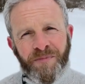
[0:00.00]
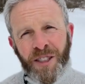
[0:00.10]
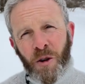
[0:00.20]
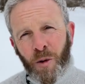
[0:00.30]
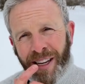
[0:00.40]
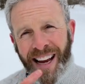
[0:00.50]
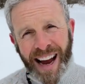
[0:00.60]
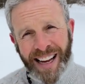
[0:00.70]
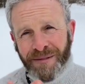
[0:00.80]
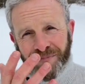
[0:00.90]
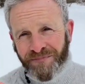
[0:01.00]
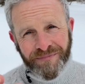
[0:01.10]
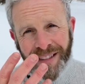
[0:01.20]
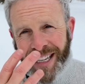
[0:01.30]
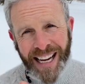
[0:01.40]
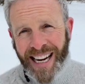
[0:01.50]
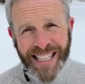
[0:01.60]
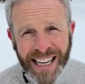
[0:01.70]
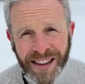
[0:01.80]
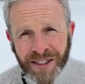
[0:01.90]
So yeah, I gotta
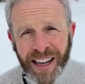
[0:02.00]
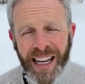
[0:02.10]
tell you,